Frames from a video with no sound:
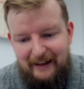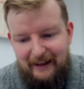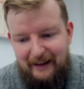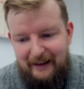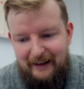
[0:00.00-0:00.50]

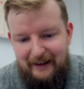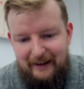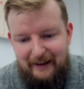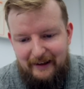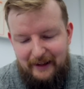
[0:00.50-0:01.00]

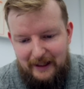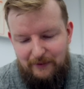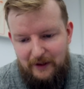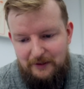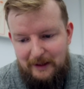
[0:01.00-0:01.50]
Thanks
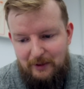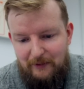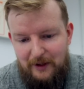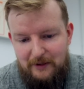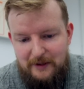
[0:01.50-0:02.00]
for the entertainment
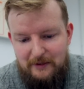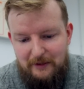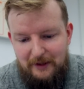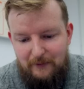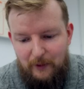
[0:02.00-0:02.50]
over the years. Here's
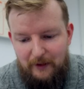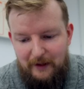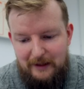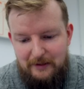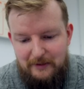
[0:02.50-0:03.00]
looking forward to the
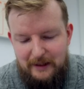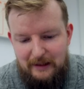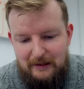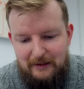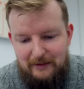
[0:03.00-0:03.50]
next
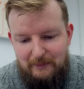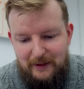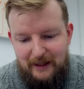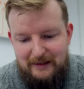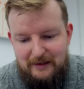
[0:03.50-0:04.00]
13.
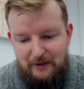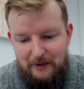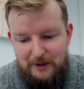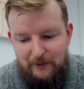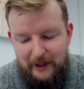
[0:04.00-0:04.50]
P.S.
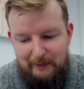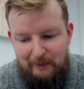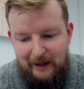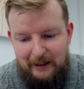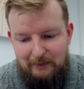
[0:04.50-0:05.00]
Curse you for getting me
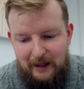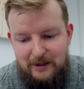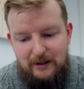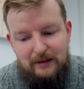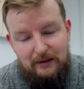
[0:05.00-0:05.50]
back into
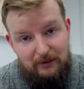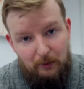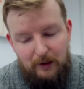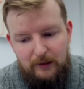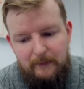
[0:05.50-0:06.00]
Magic. You're
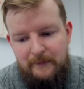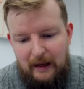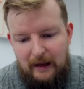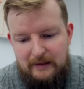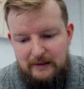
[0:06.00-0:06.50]
welcome.
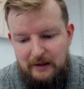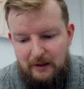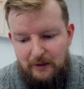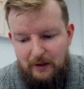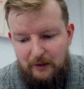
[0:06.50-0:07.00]
And since I
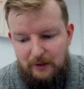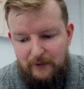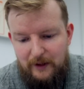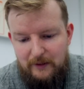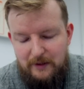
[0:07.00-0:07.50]
know that all your
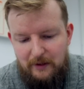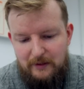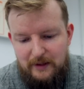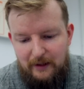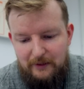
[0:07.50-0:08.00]
videos are
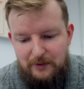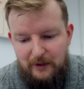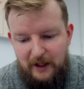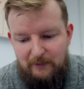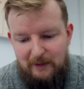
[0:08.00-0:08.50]
entirely true to
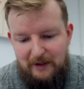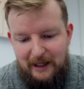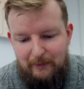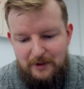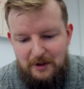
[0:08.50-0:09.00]
life, maybe
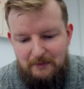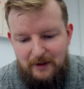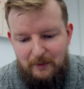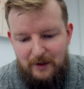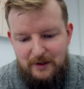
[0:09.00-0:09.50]
Cameron shouldn't be
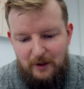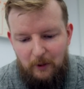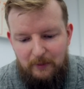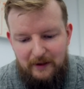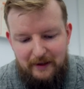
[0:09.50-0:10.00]
the one to
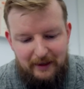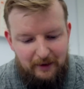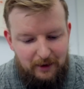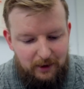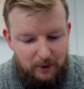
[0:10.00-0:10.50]
open the
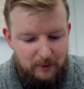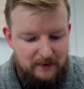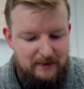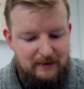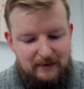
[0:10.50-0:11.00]

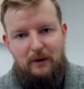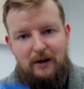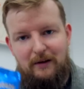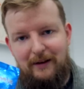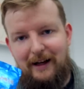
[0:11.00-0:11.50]
enclosed.
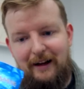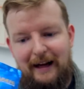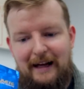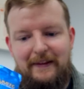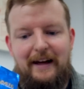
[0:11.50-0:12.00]
Well, I'll
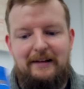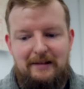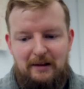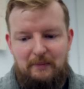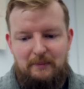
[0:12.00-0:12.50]
add that to
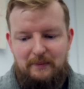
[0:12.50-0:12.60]
the